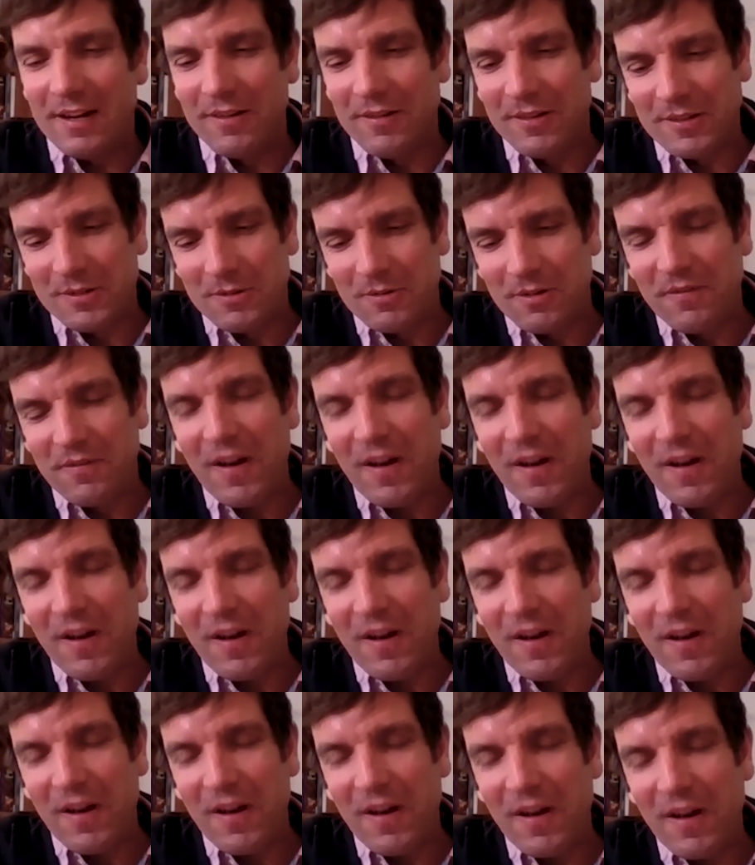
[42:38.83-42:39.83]
in, the sort of
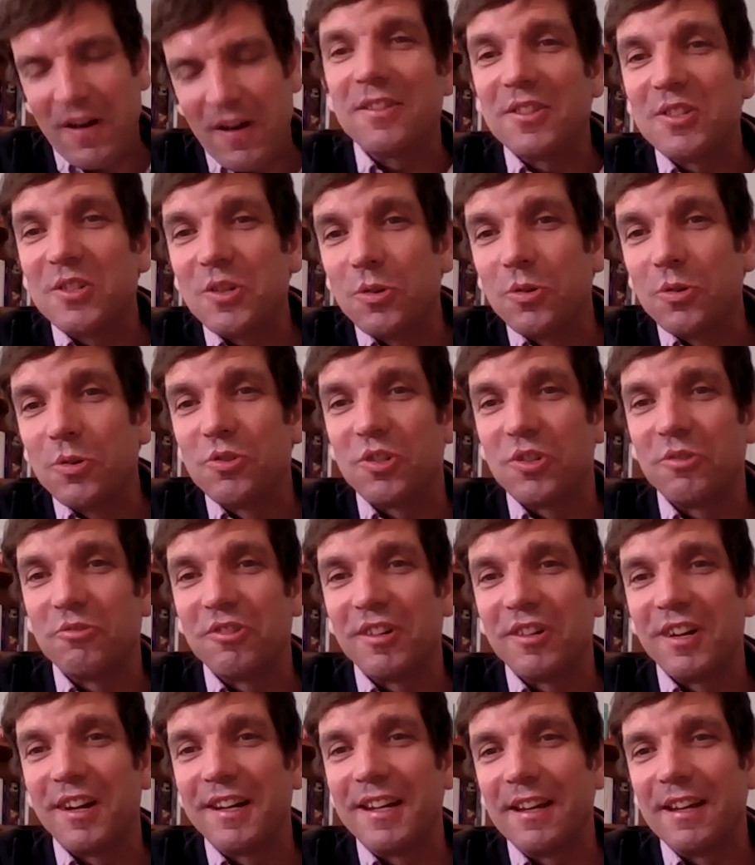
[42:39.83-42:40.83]
apparatus that the
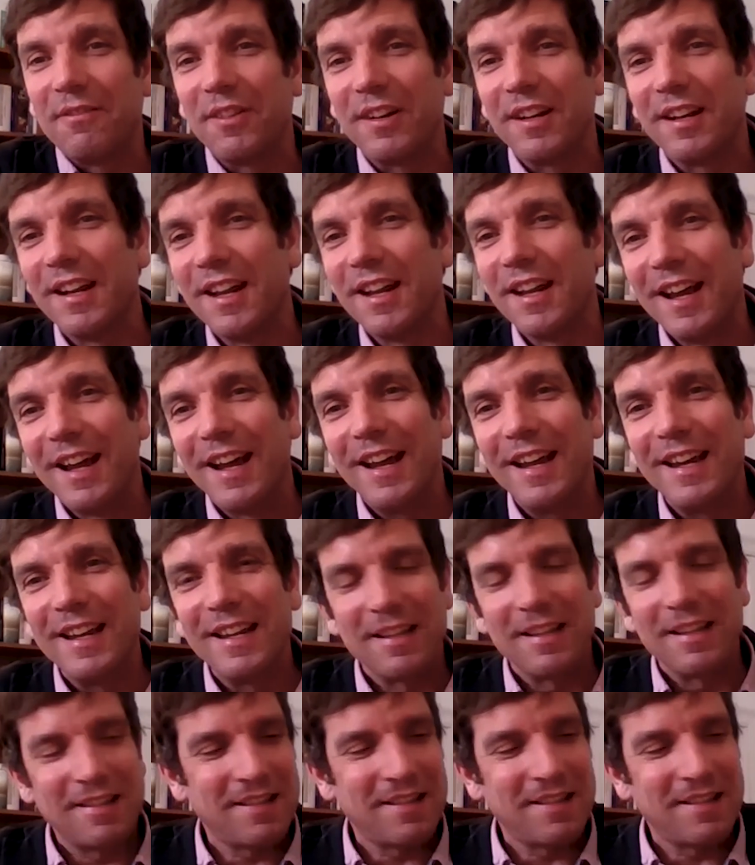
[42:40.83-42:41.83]
schoolchildren are given,
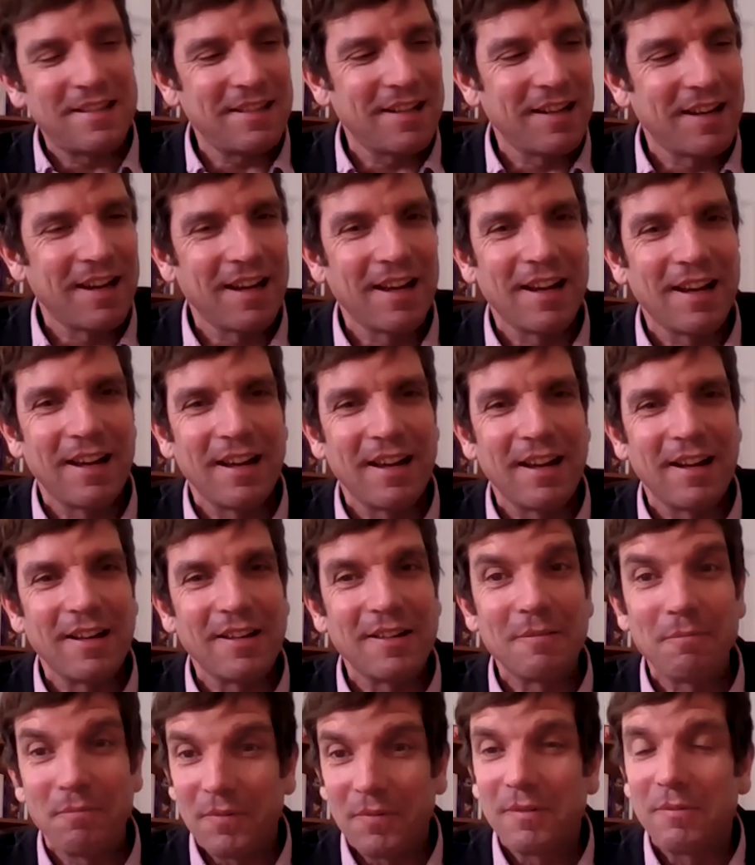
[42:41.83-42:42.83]
it
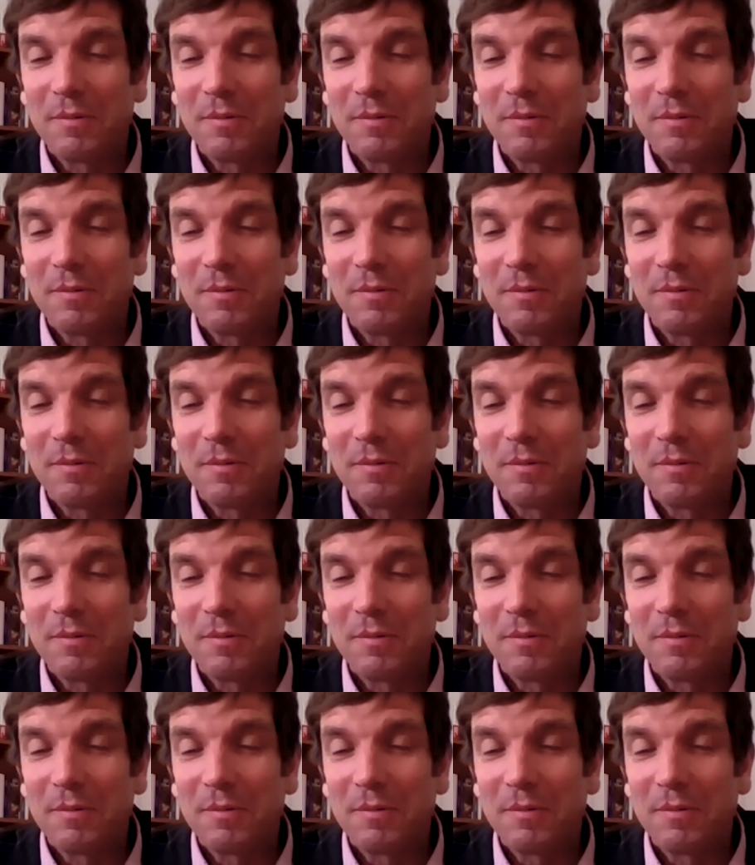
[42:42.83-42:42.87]
uh,